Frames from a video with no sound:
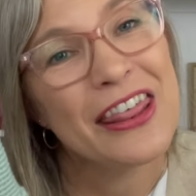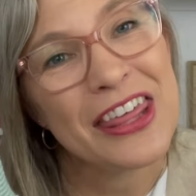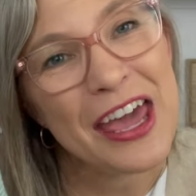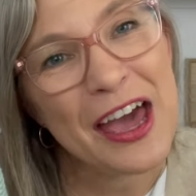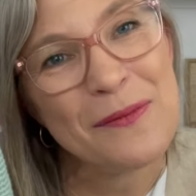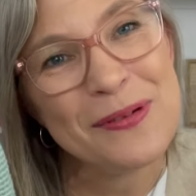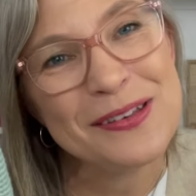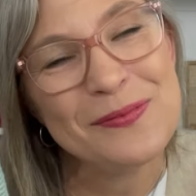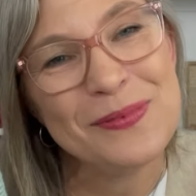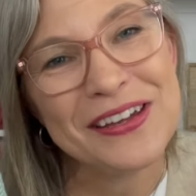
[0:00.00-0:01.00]
they happen
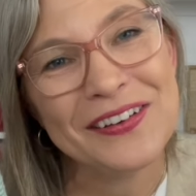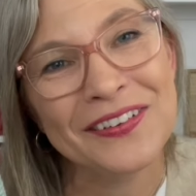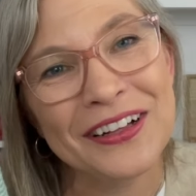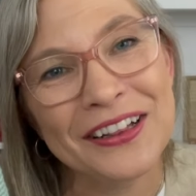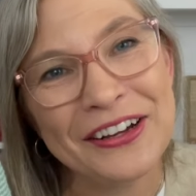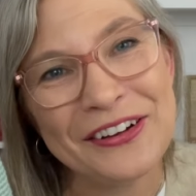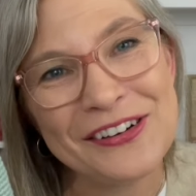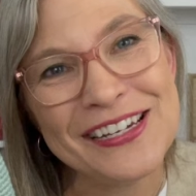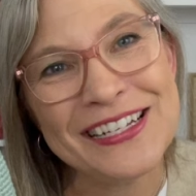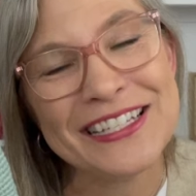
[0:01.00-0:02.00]
to be on
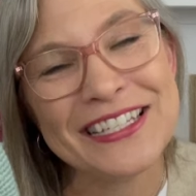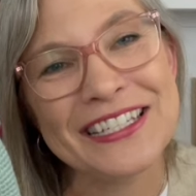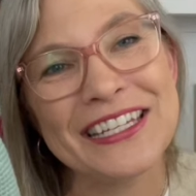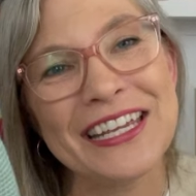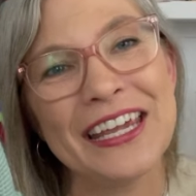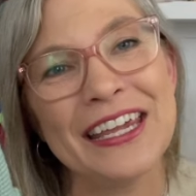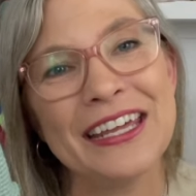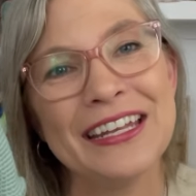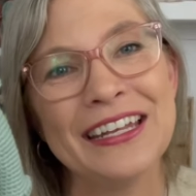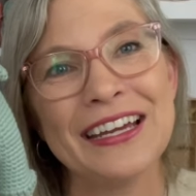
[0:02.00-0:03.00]
clearance
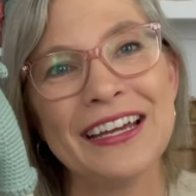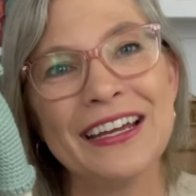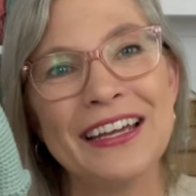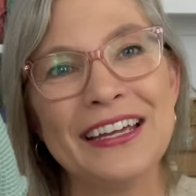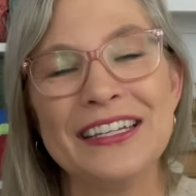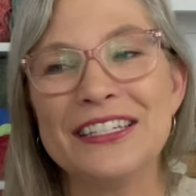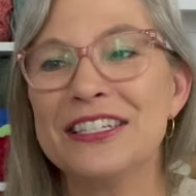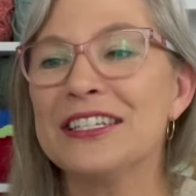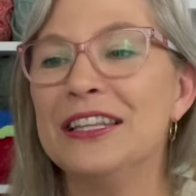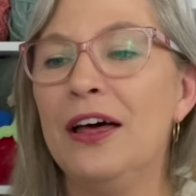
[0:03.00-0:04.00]
and I
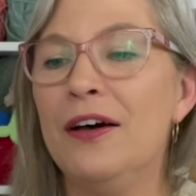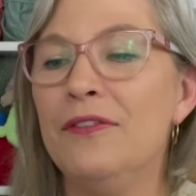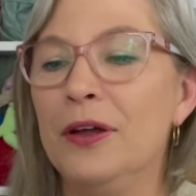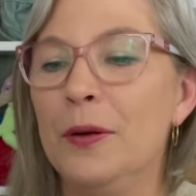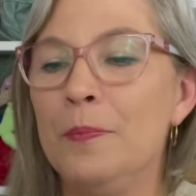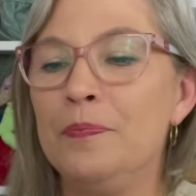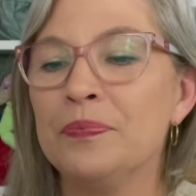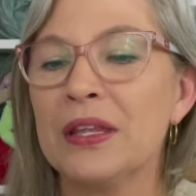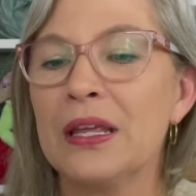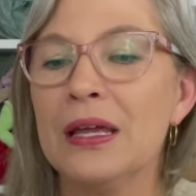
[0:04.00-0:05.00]
just love him.
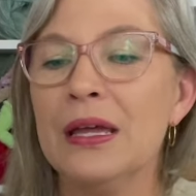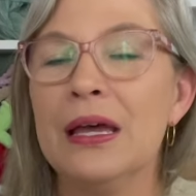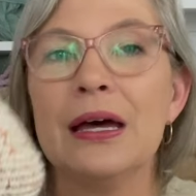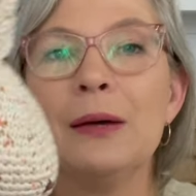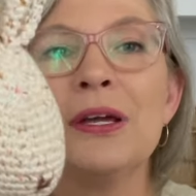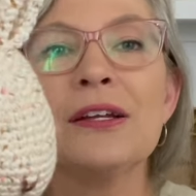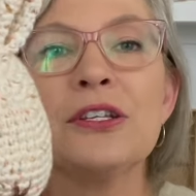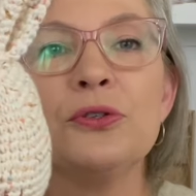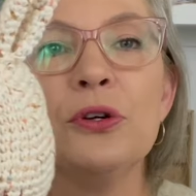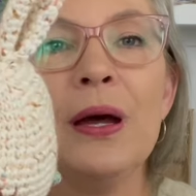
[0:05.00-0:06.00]
I'm not
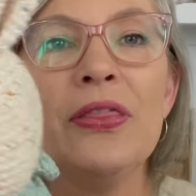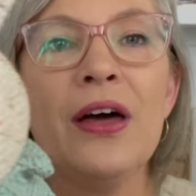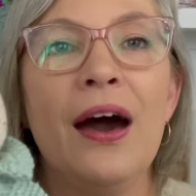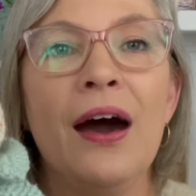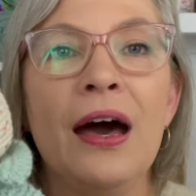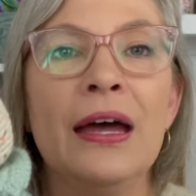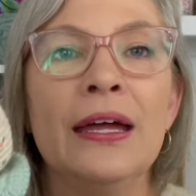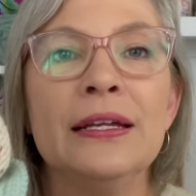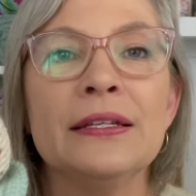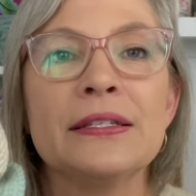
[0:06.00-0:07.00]
sure about the
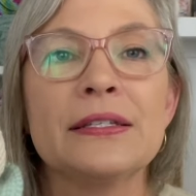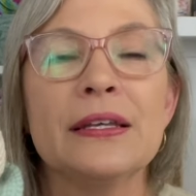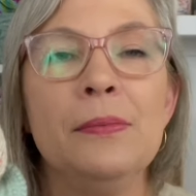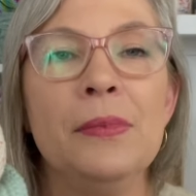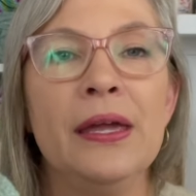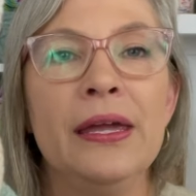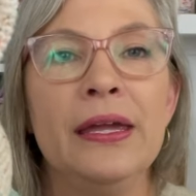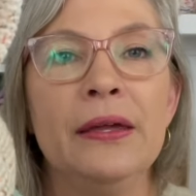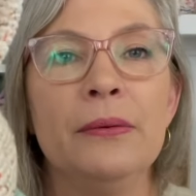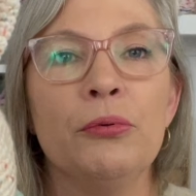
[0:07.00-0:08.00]
eyes. I
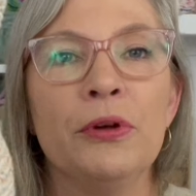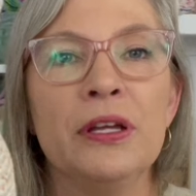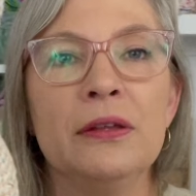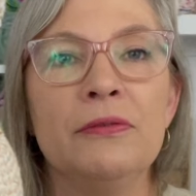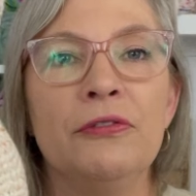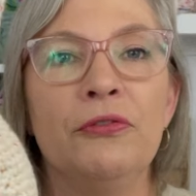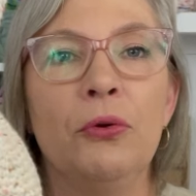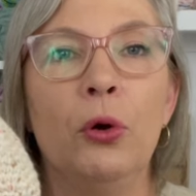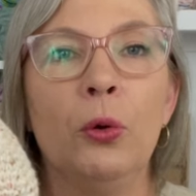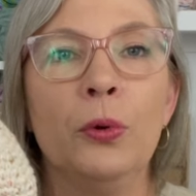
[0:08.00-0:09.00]
may bring them
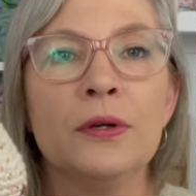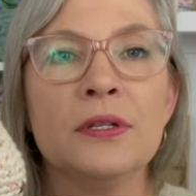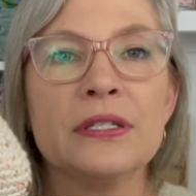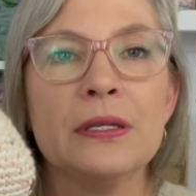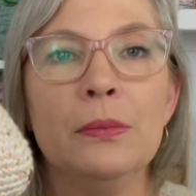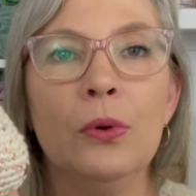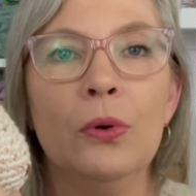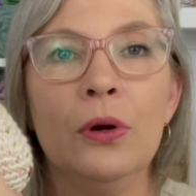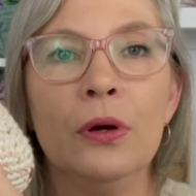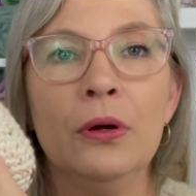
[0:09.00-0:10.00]
forward some
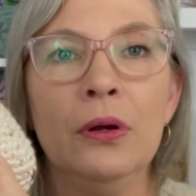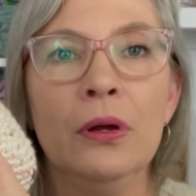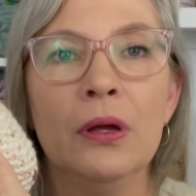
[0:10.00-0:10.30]
more,